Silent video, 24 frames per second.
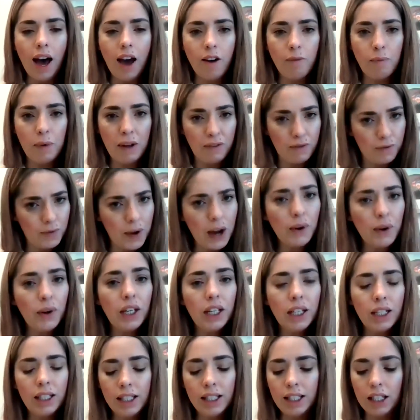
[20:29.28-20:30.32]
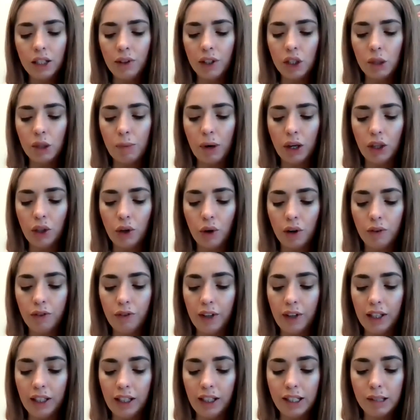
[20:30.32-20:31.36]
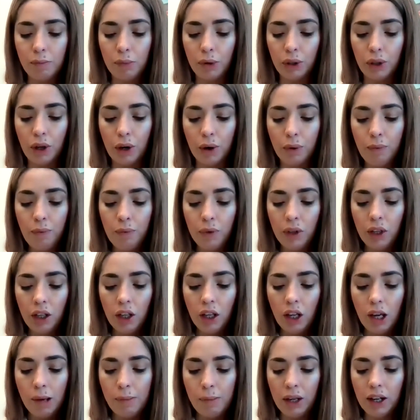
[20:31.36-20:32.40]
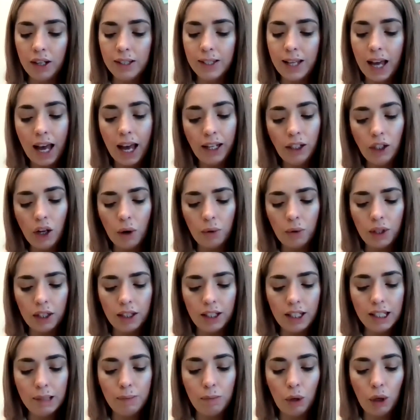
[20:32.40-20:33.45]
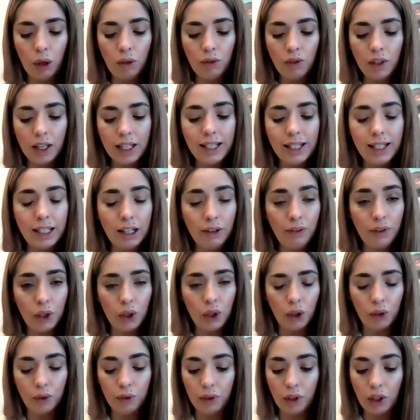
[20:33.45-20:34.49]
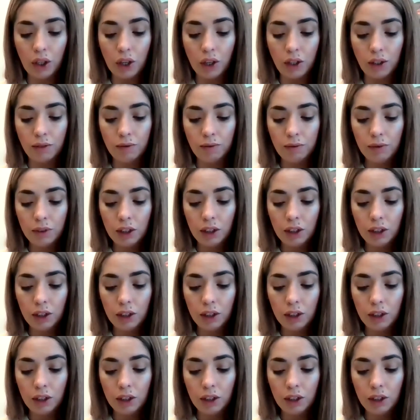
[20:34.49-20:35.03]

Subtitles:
"I've been very considerate about your feelings, Bruno, because I know that this move is difficult for you.